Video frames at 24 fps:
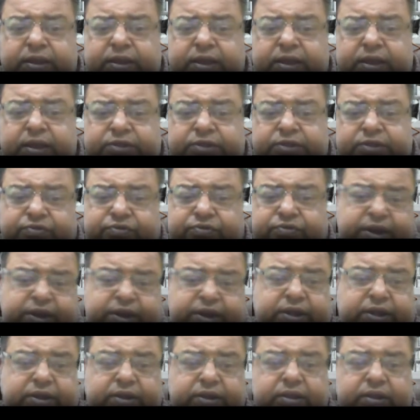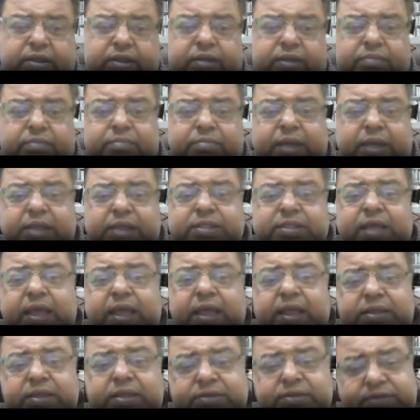constrained by the
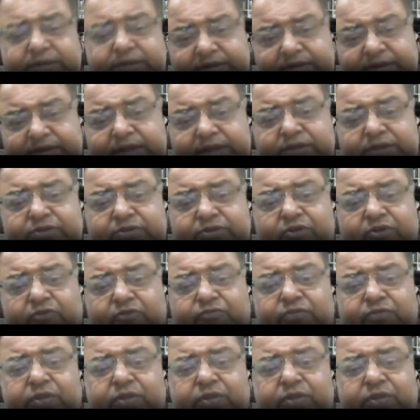existence of